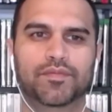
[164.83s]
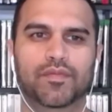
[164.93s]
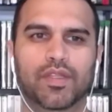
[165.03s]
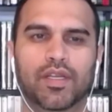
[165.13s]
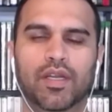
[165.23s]

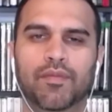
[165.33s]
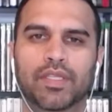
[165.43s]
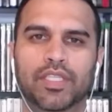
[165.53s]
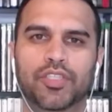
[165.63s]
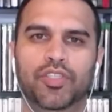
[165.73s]
that they
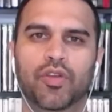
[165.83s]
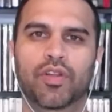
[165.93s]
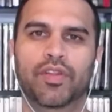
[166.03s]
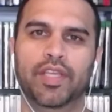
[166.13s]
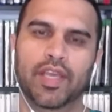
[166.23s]
showed on
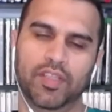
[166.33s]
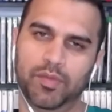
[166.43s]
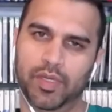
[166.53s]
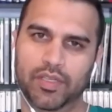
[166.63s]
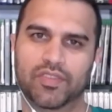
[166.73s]
the
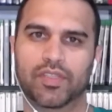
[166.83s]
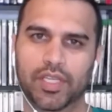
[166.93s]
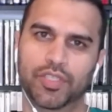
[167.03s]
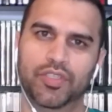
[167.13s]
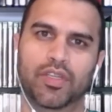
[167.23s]
Xbox
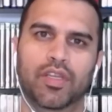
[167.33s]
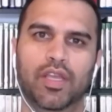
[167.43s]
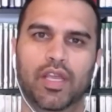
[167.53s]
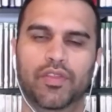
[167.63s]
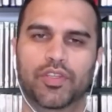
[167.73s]
stage
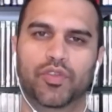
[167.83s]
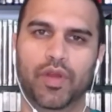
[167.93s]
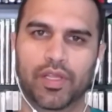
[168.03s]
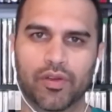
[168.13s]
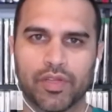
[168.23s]
and the
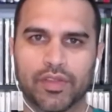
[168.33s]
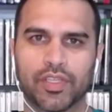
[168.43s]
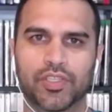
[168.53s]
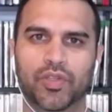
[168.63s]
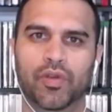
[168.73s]
trailer that they
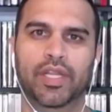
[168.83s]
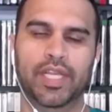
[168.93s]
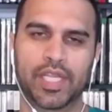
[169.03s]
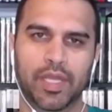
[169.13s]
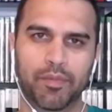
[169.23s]
showed at
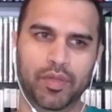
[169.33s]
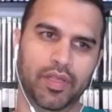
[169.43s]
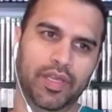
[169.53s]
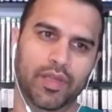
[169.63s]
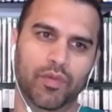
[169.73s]
EA
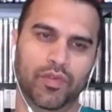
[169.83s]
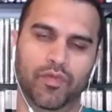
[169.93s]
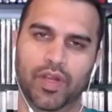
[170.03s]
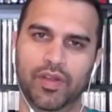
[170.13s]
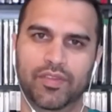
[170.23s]
Play was
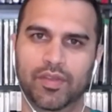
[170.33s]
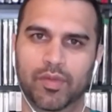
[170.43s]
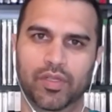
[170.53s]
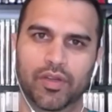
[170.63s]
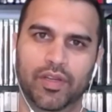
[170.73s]
very
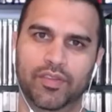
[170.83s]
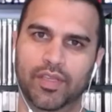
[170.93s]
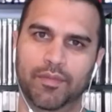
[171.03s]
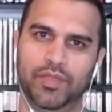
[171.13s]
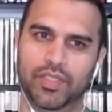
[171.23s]
similar
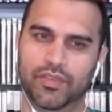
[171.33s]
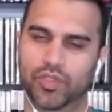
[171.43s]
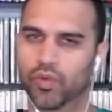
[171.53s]
except just shorter.